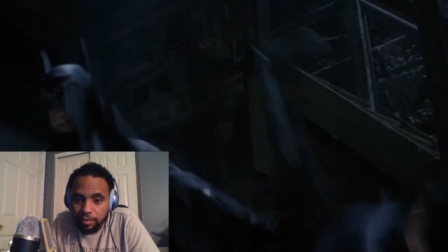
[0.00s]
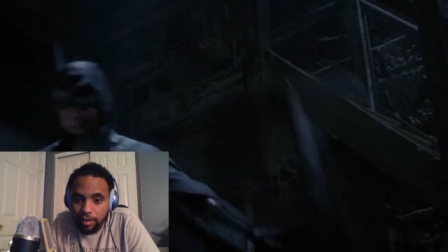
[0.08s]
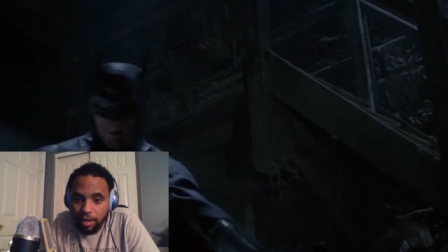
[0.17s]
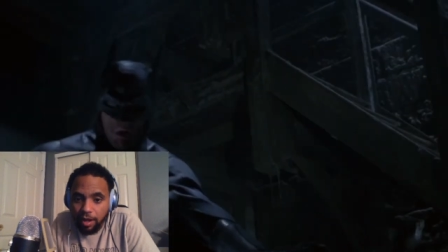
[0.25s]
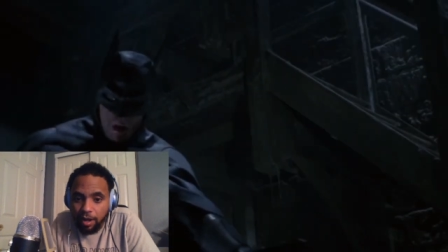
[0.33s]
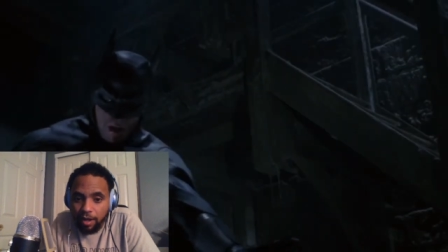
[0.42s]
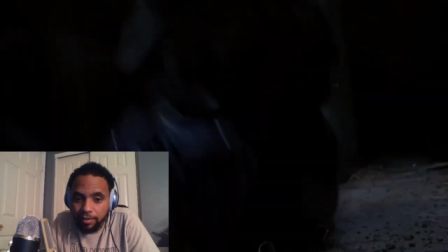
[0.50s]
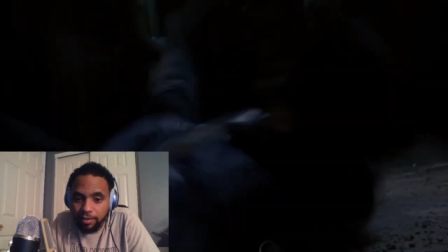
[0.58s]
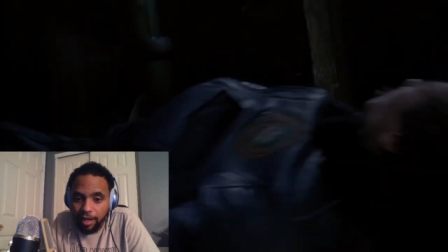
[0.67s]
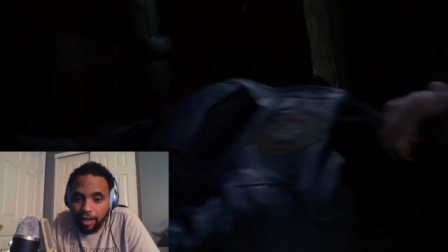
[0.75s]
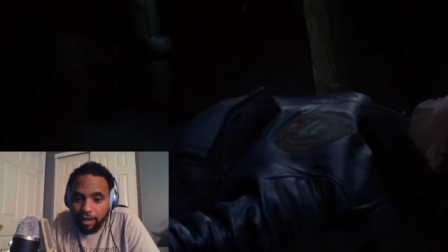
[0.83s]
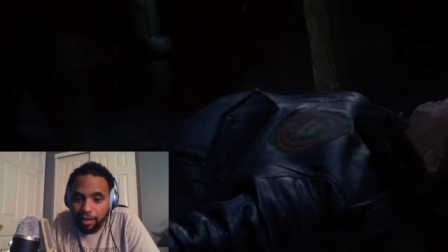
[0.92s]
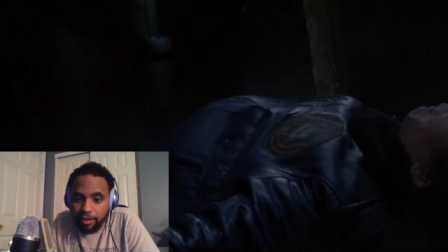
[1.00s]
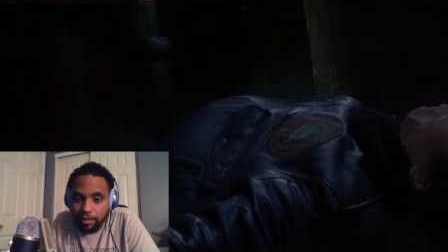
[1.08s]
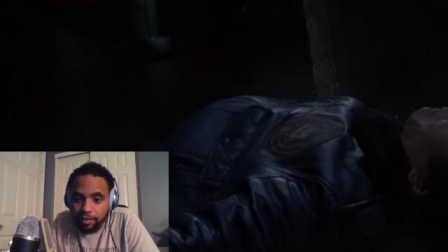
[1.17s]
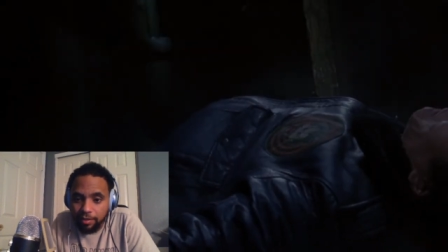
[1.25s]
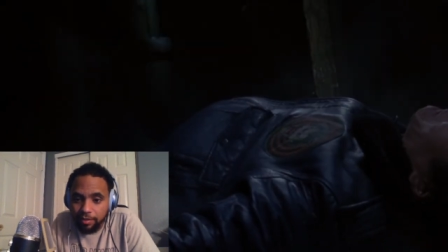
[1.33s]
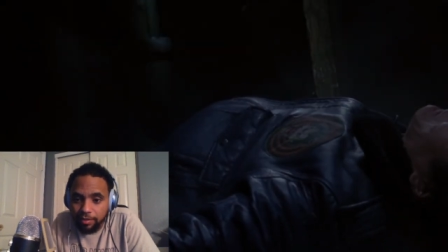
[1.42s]
Oh,
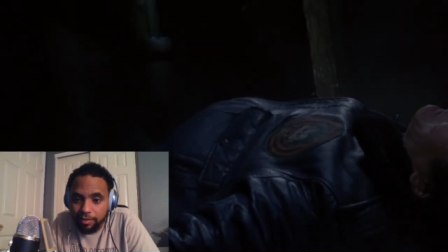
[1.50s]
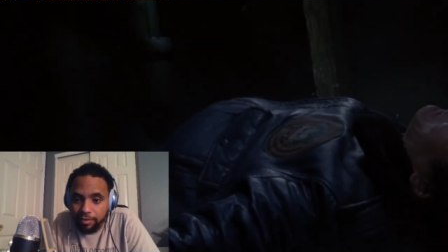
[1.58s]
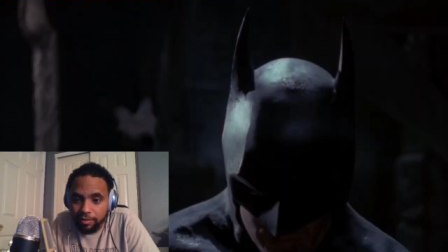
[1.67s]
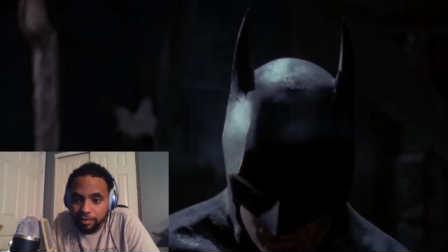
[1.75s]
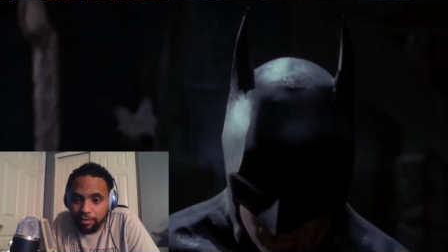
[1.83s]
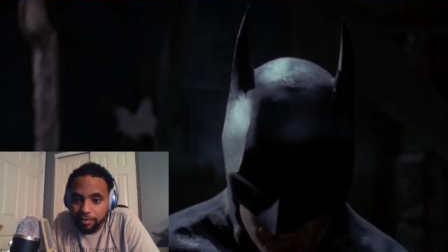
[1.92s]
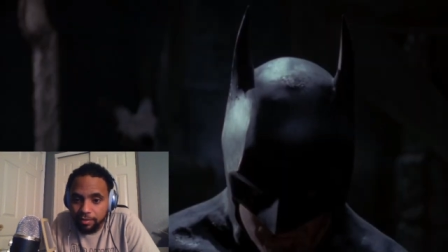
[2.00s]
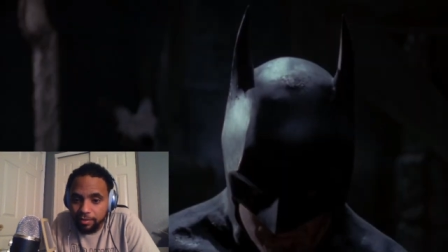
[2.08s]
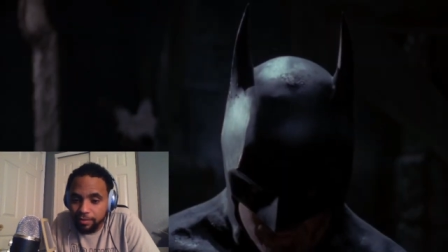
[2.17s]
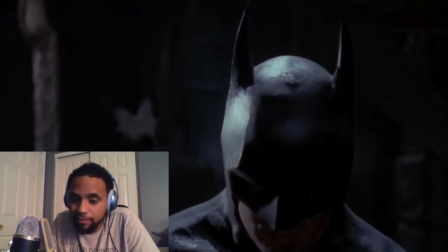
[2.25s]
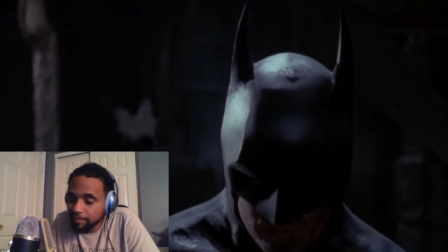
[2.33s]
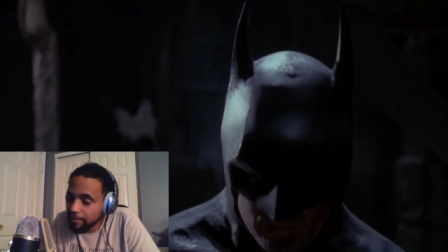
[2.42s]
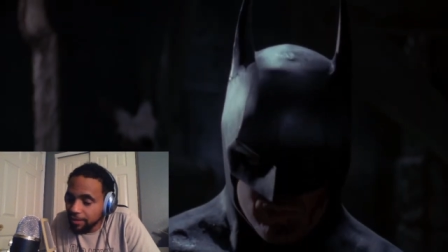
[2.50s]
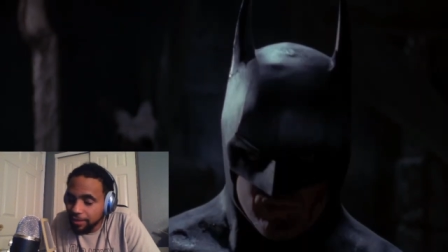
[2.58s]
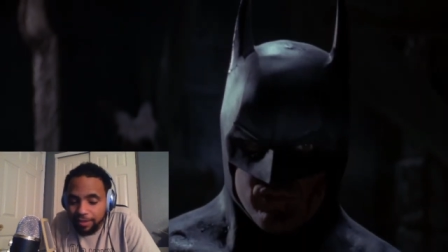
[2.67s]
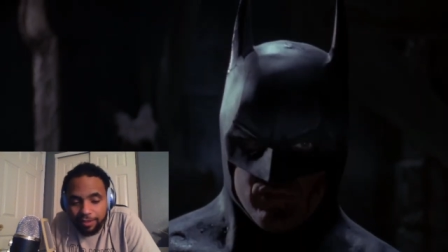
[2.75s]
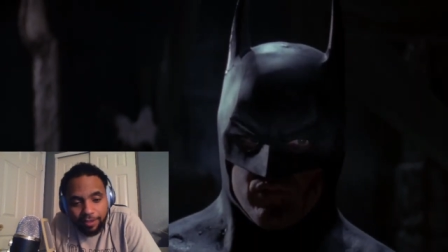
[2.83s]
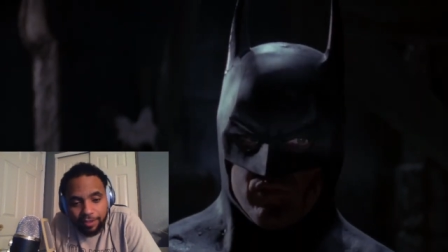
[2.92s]

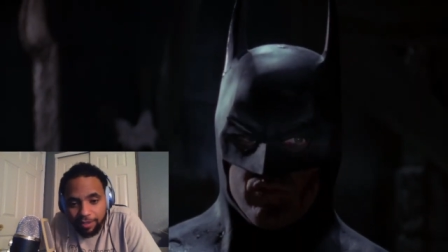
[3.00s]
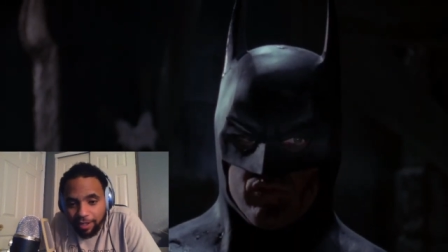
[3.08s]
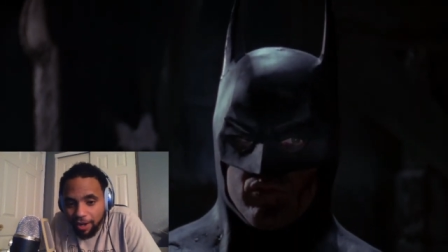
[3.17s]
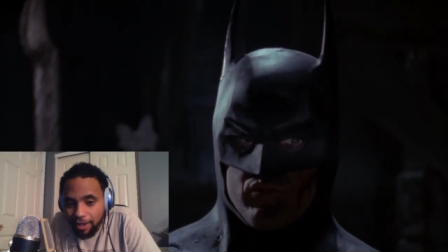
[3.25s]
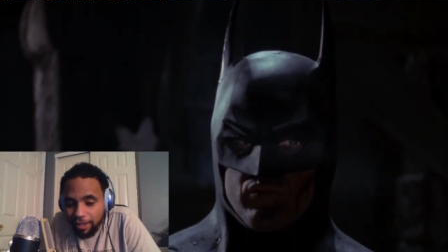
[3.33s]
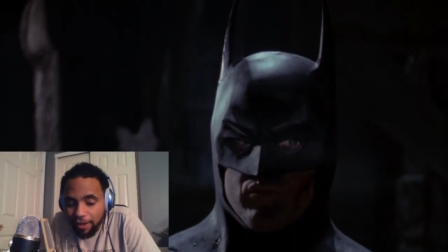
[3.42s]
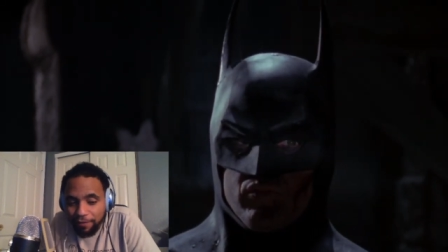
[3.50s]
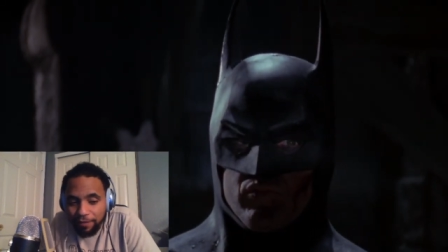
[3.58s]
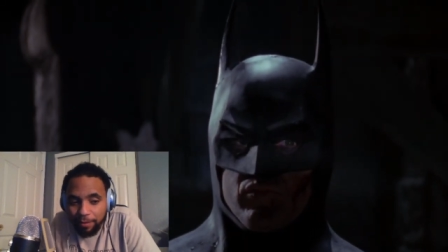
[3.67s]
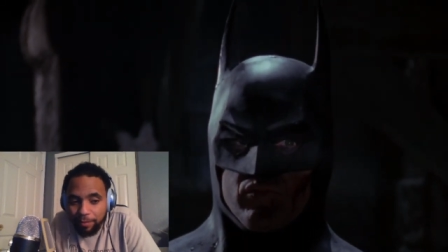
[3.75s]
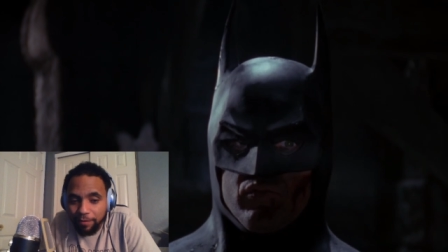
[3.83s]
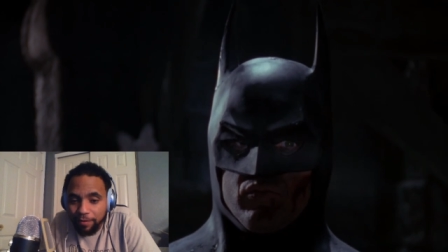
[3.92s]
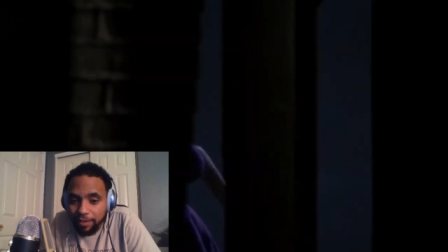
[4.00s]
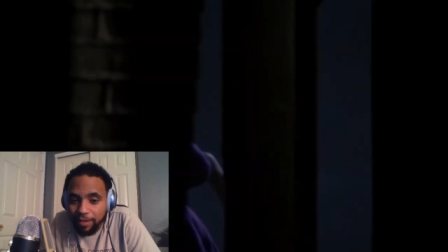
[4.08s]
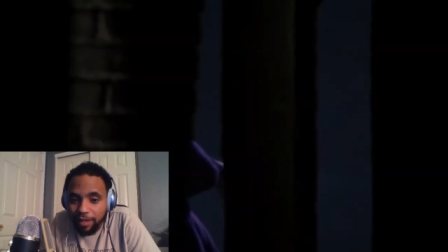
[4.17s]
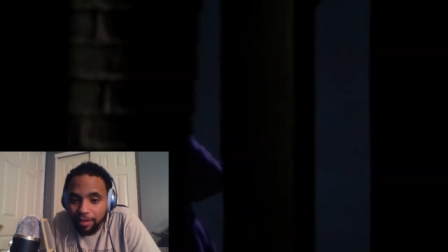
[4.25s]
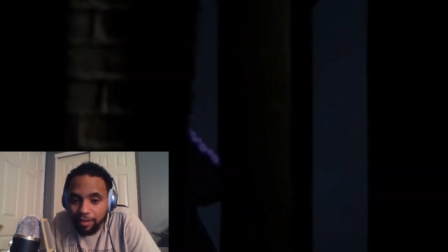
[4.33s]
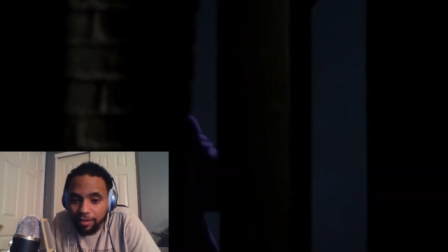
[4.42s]
okay. All that flipping for
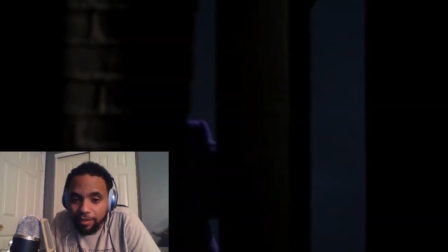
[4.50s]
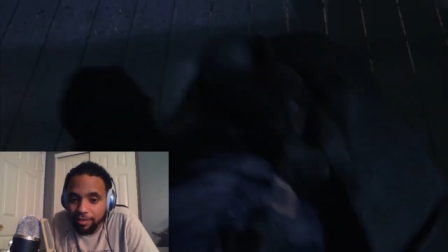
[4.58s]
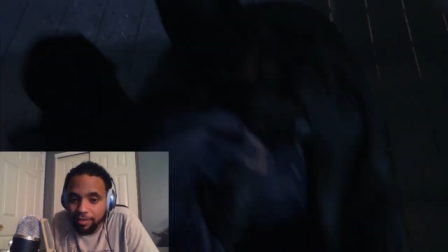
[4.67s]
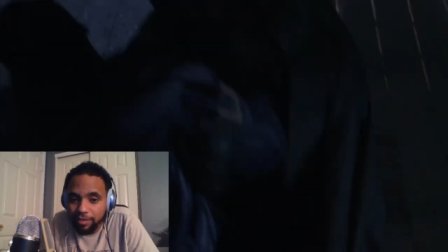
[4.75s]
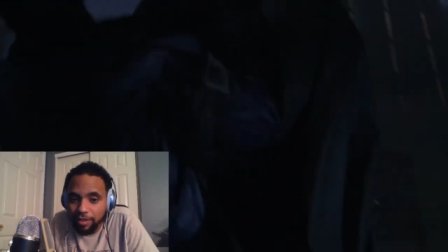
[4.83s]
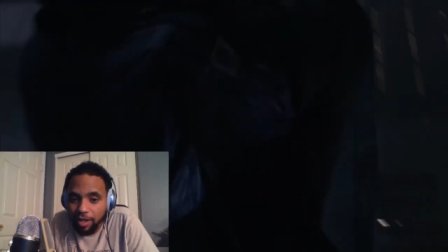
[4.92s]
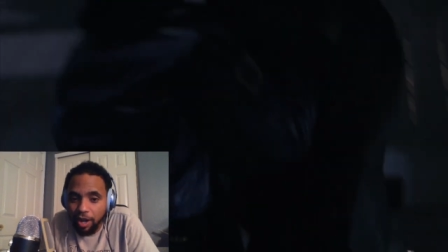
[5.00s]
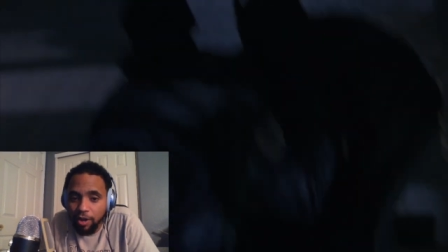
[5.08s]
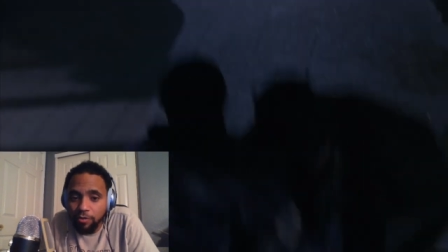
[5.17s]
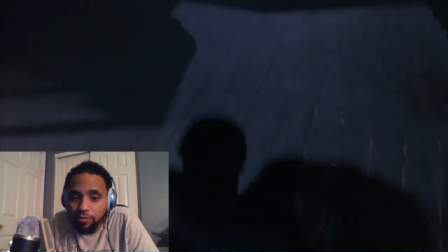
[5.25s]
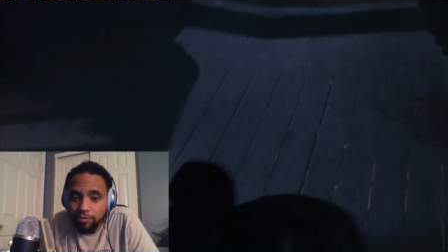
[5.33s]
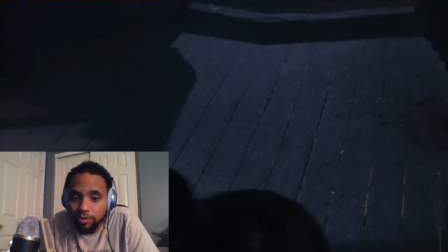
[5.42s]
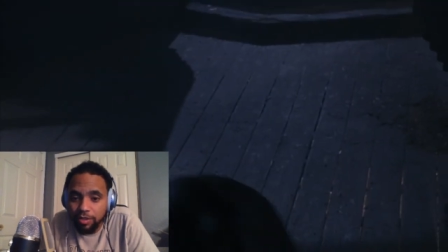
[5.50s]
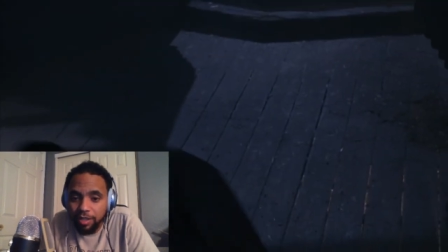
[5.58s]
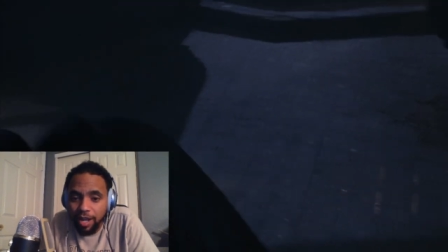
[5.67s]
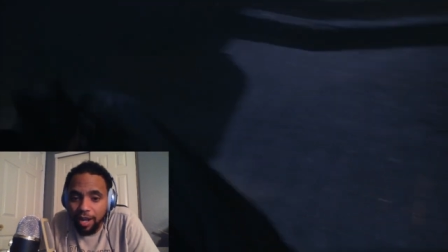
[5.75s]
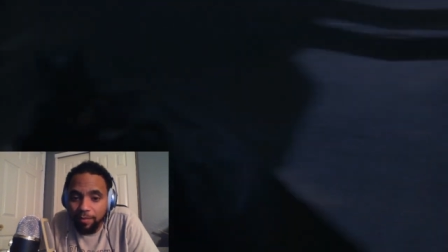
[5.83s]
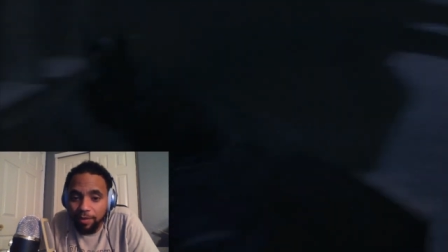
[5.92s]
nothing. Oh, snap.